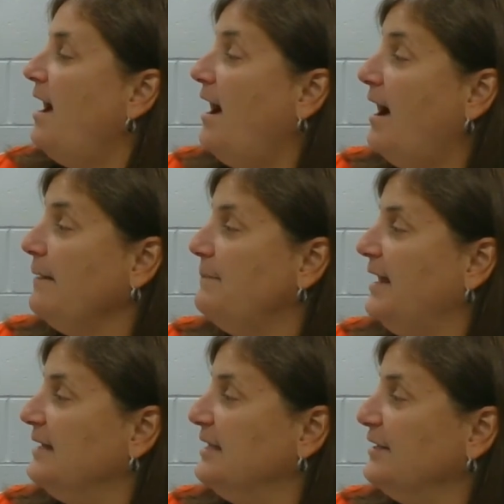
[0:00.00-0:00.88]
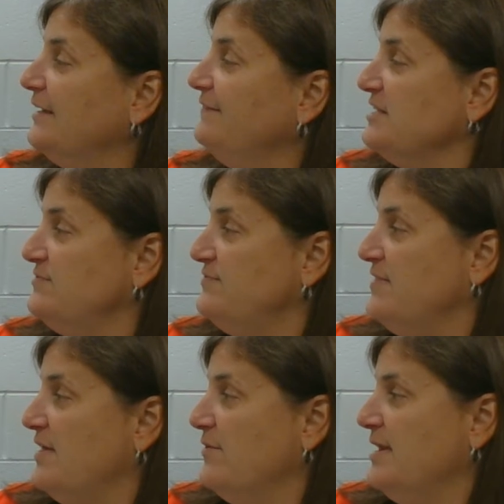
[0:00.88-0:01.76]
I bet Larry
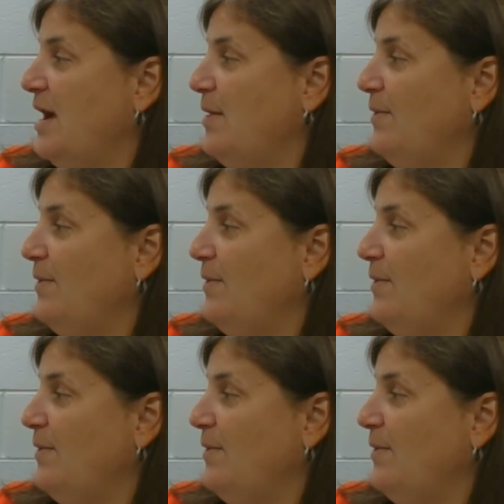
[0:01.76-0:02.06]
Finchfeather and I will